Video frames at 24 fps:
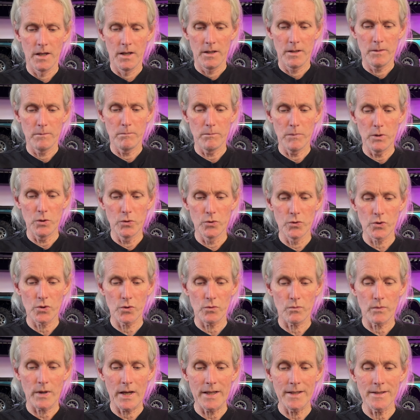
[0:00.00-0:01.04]

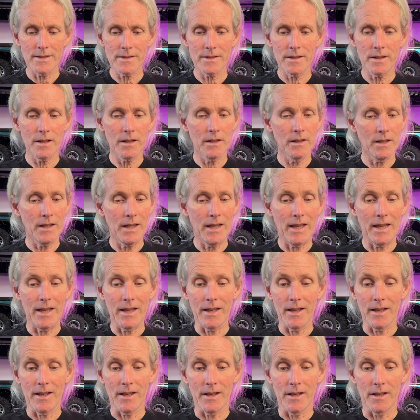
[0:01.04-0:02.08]
Racing
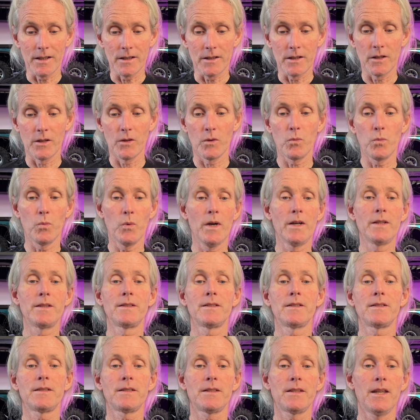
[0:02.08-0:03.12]
and
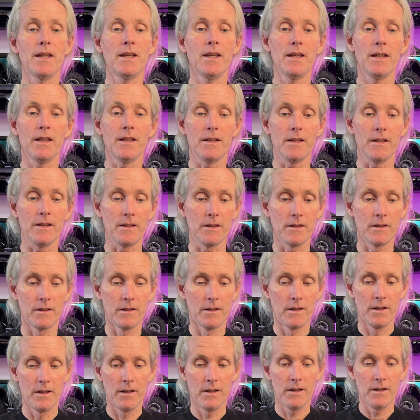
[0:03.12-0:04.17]
110
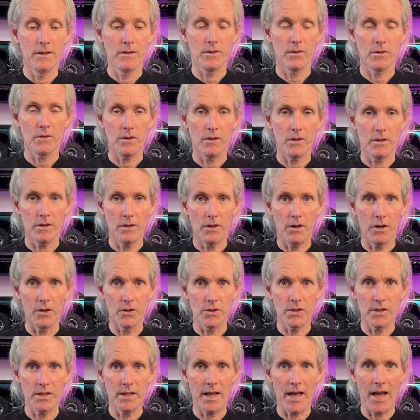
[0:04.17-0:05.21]

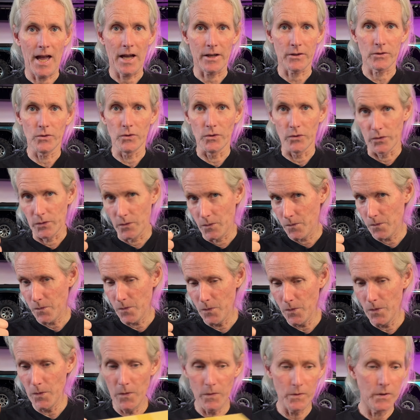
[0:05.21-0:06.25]
RC axles.
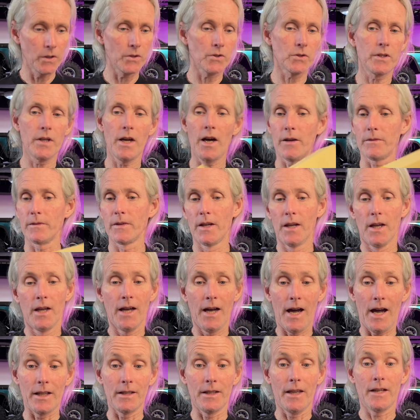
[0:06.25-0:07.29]
Woo, good stuff.
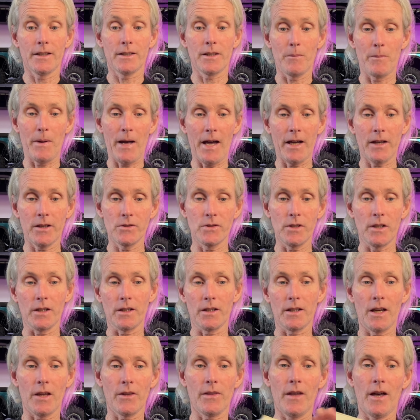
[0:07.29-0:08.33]
I like the packaging,
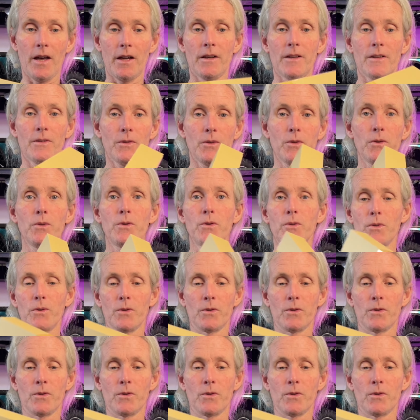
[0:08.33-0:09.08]
and I thought, ooh,